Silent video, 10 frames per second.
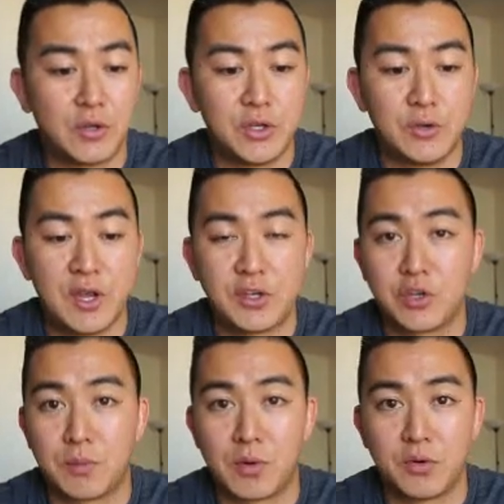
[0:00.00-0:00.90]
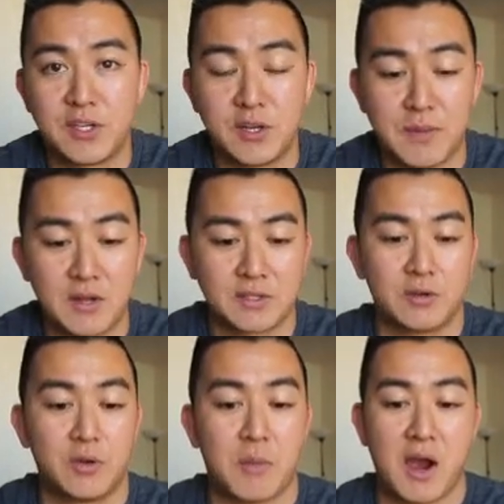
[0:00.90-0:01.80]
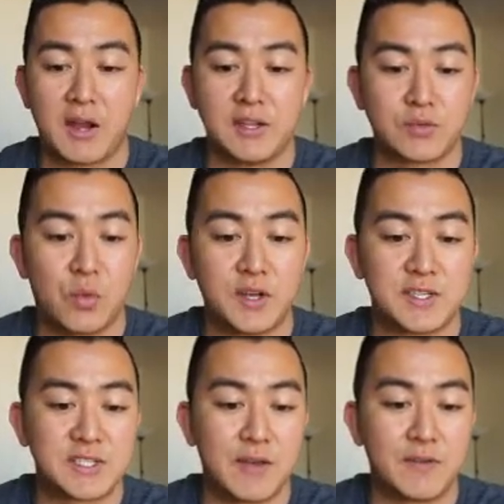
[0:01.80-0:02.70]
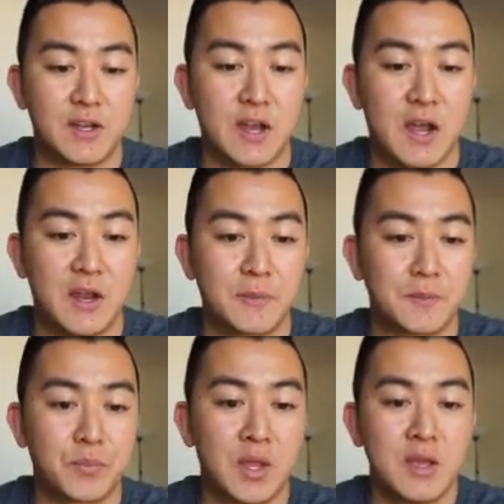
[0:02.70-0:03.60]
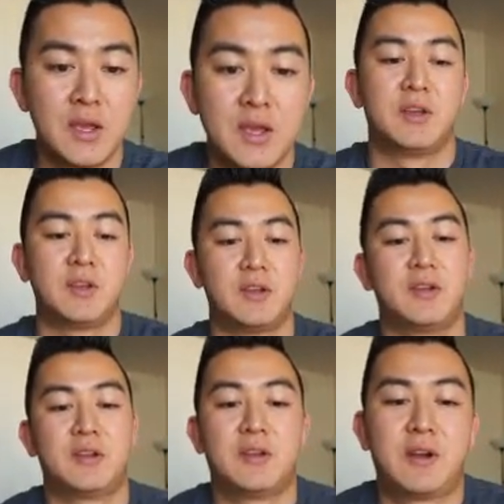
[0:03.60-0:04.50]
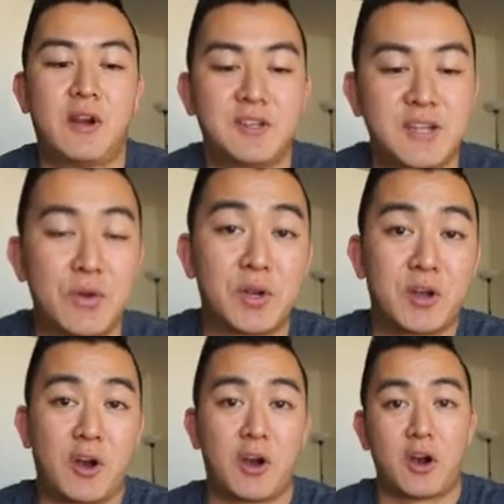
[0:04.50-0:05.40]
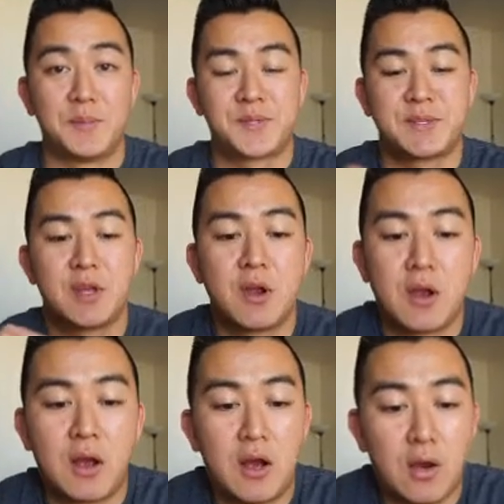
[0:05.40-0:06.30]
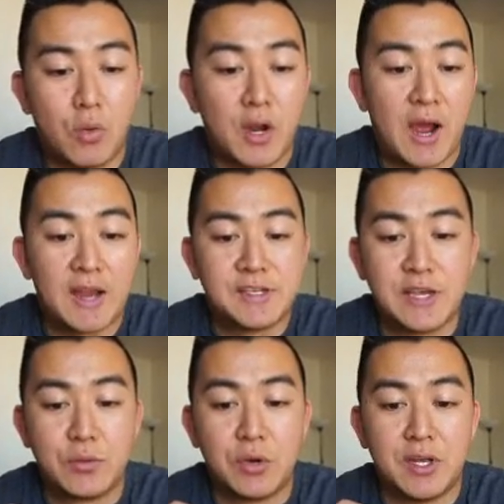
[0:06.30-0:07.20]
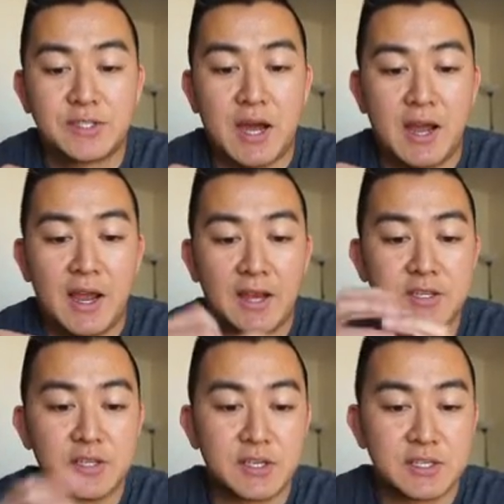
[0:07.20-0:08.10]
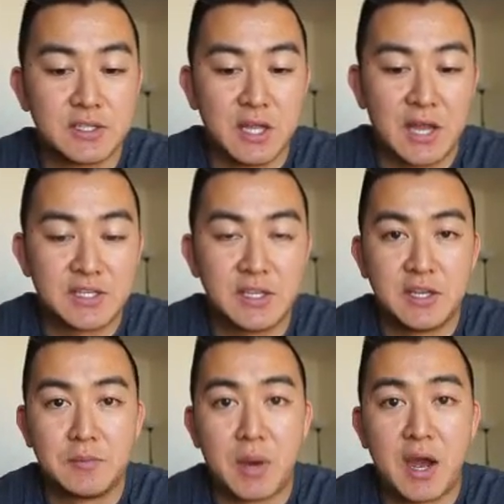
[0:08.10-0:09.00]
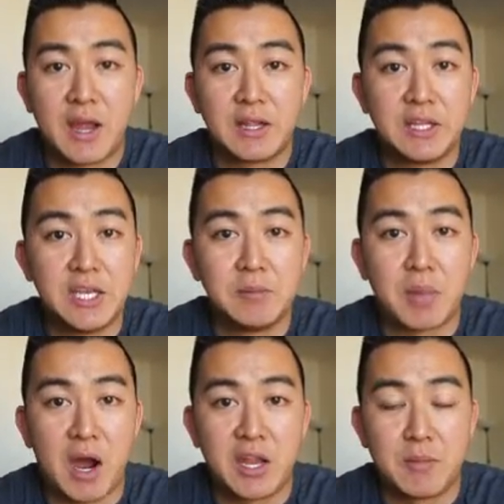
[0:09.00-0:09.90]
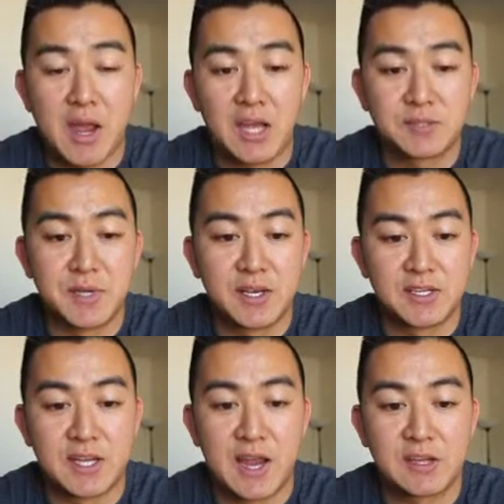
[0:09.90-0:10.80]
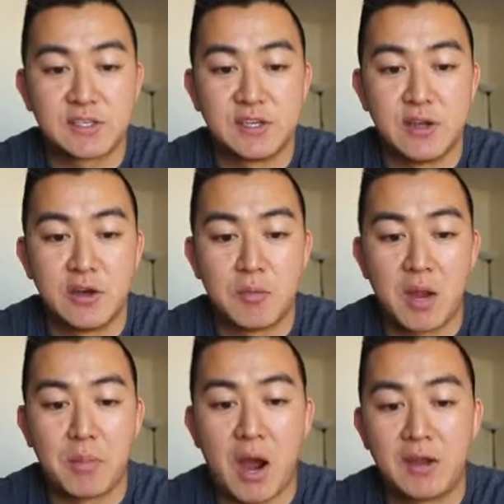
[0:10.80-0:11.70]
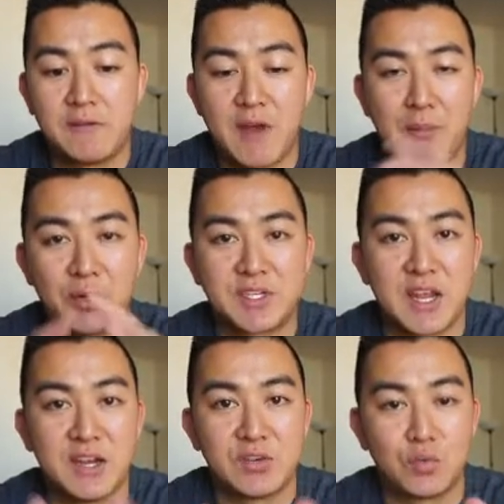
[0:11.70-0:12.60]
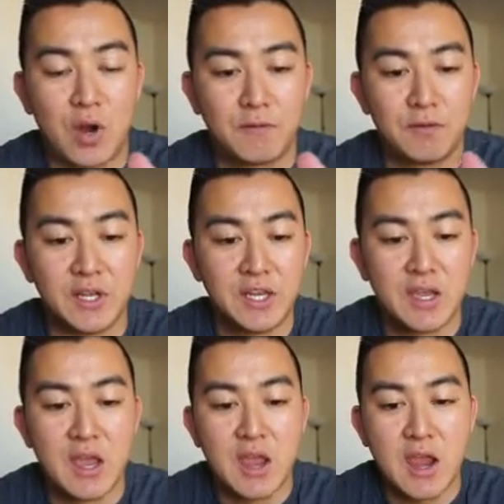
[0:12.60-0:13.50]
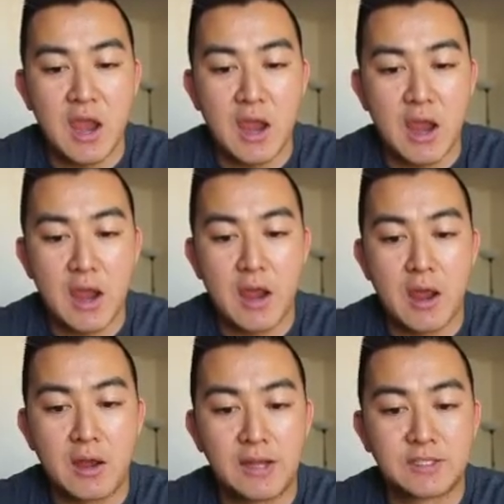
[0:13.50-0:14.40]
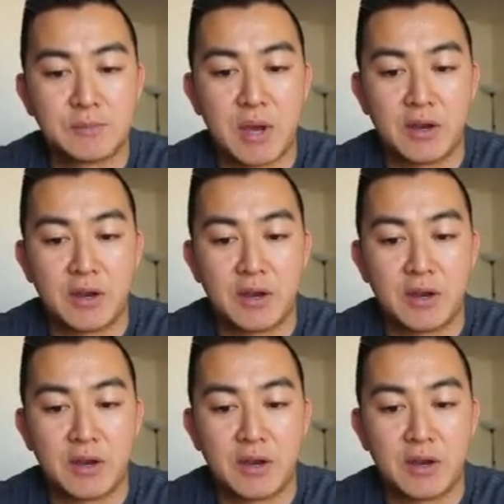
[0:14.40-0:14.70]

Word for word: you hit your protein amount. So mine is 179. All right, so now with carbs, uh, what I did was I actually selected my lean body mass because I actually know my body fat percentage roughly and it's about